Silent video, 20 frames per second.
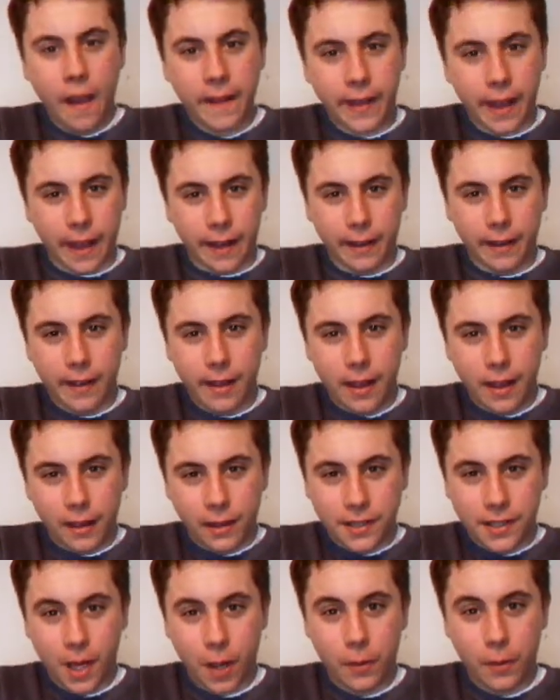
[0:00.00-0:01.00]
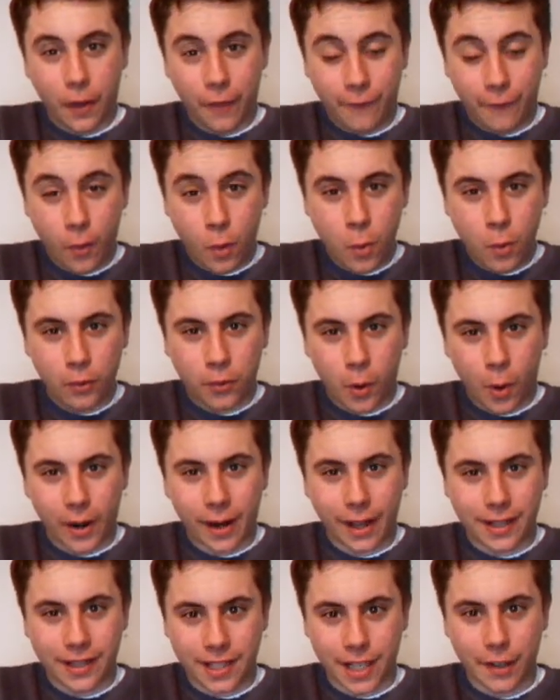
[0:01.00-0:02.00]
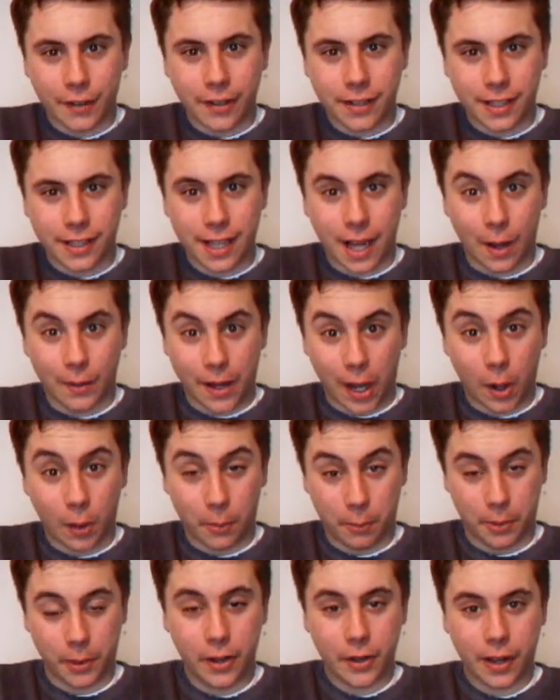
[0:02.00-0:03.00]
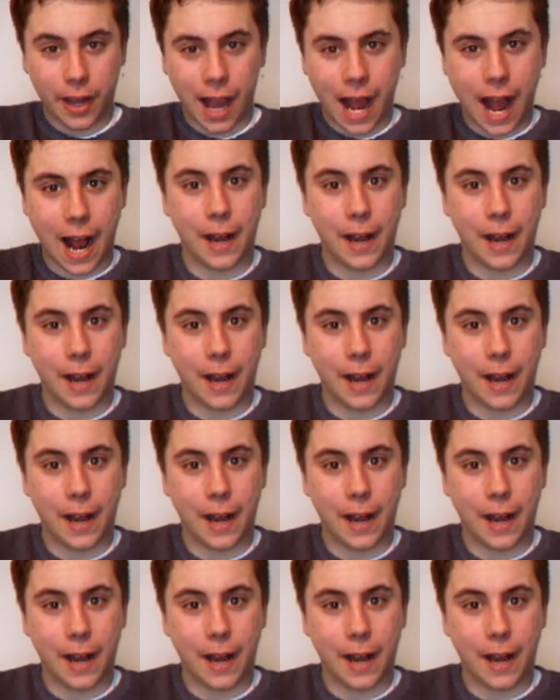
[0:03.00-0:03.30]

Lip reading: Okay, so the full Twilight series is out now on book,